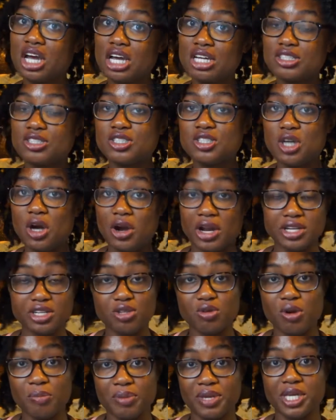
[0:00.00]
started
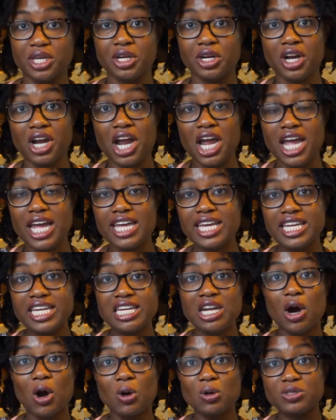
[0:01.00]
to appear
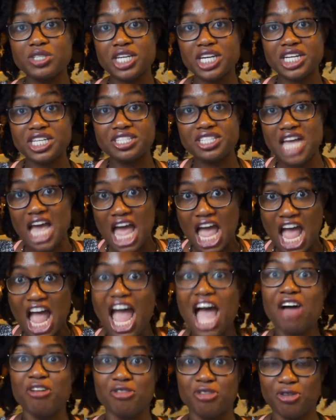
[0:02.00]
in Ultas
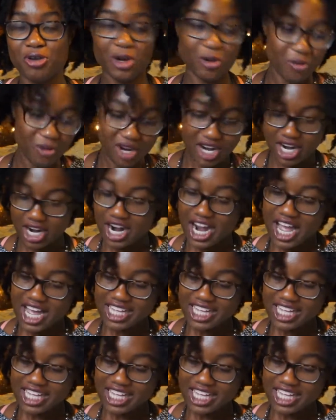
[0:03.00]
everywhere.